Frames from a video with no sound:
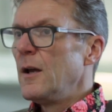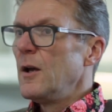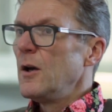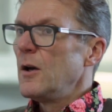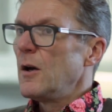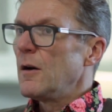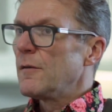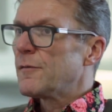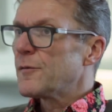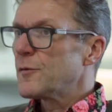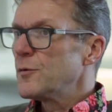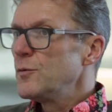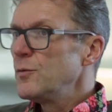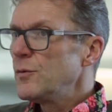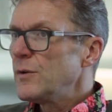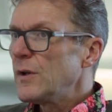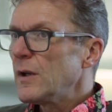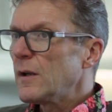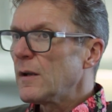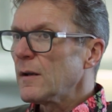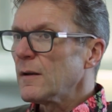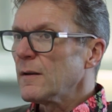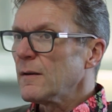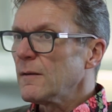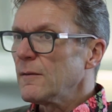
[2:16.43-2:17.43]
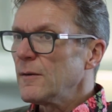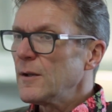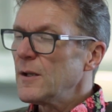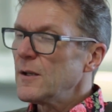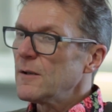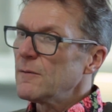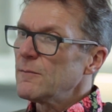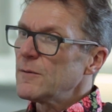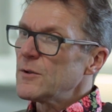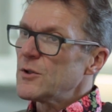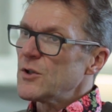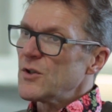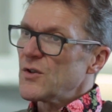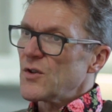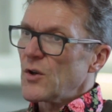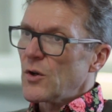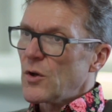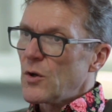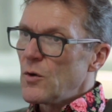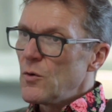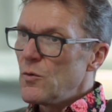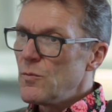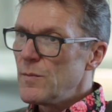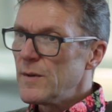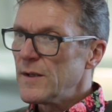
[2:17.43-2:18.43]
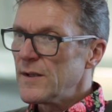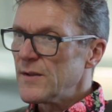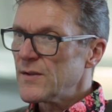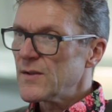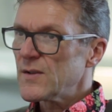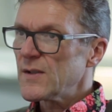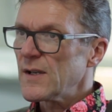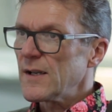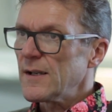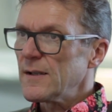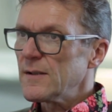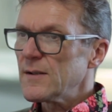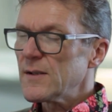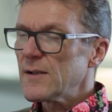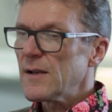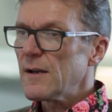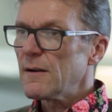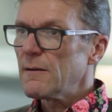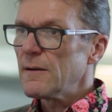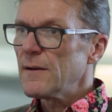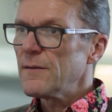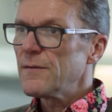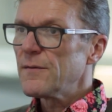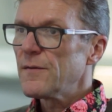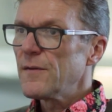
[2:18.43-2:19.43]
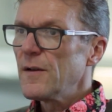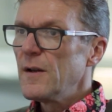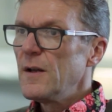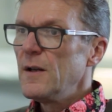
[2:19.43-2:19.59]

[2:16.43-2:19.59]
a Frutiger, you know, which is a humanist sans serif.